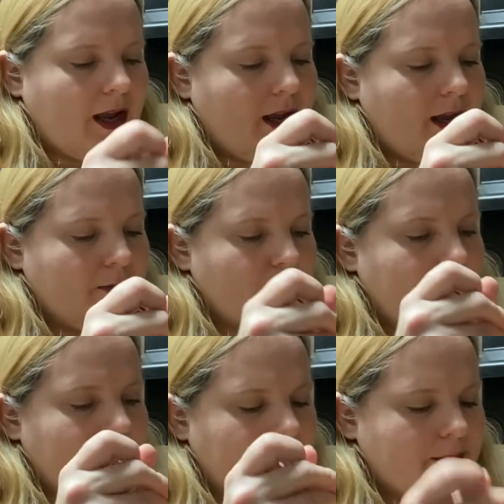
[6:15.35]
I'm
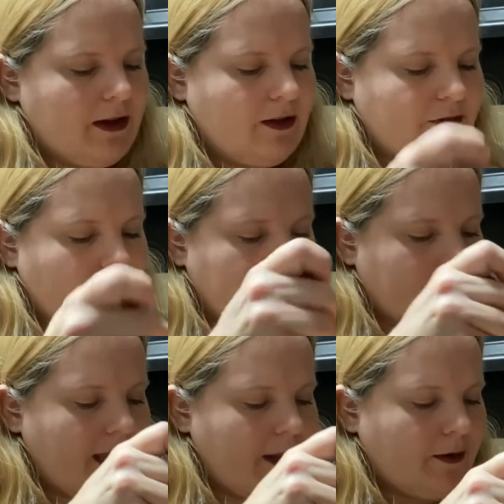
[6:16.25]
trying to get a mouthful with a
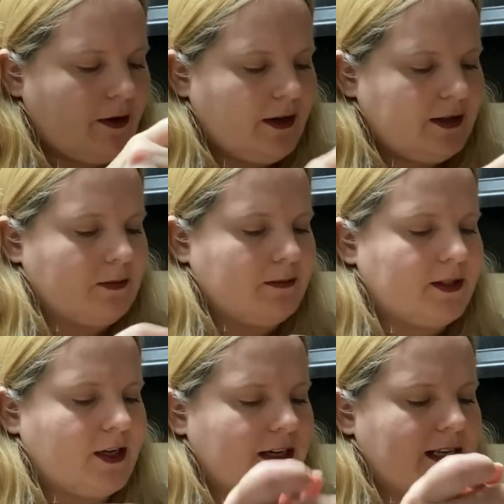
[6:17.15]
caper and some
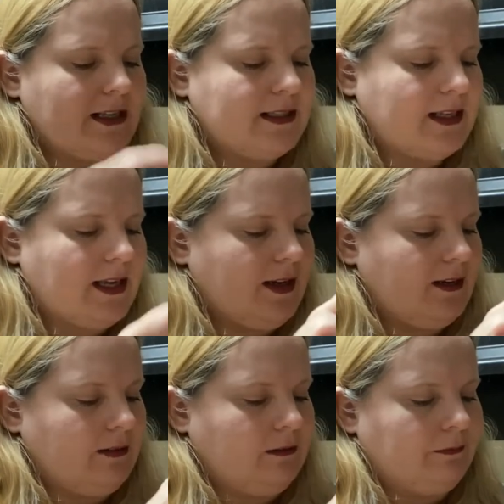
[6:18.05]
sardines
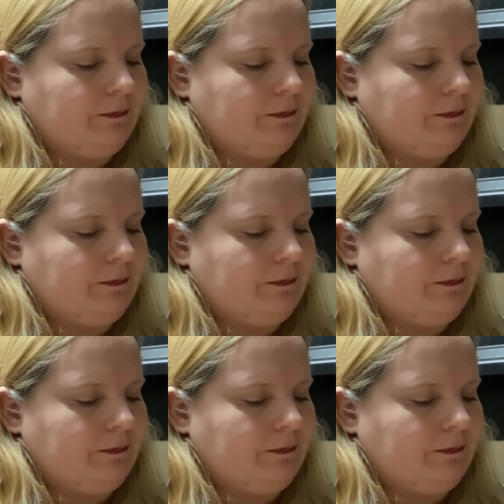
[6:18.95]
and